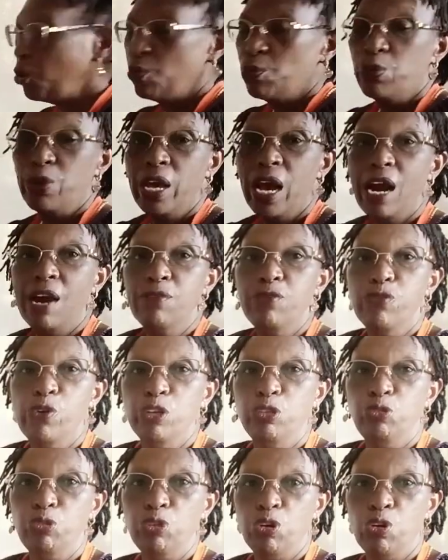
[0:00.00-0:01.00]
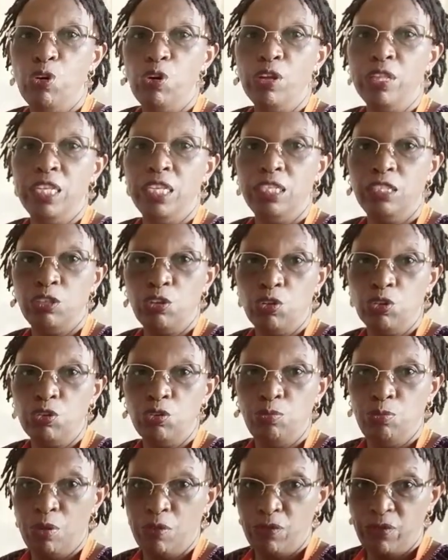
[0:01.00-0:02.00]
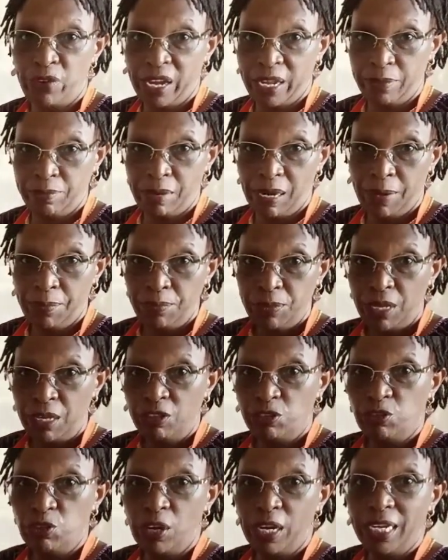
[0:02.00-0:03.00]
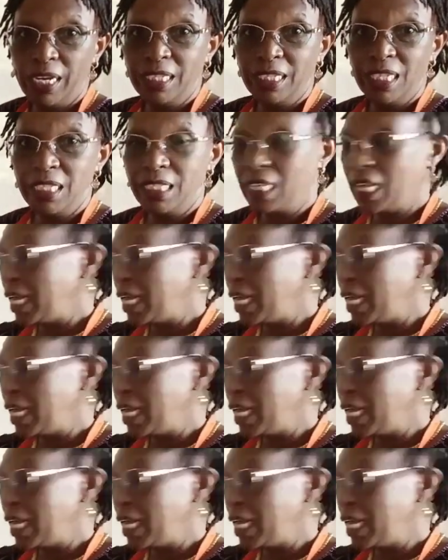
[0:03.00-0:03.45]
we have what we call the soluble fiber. So it is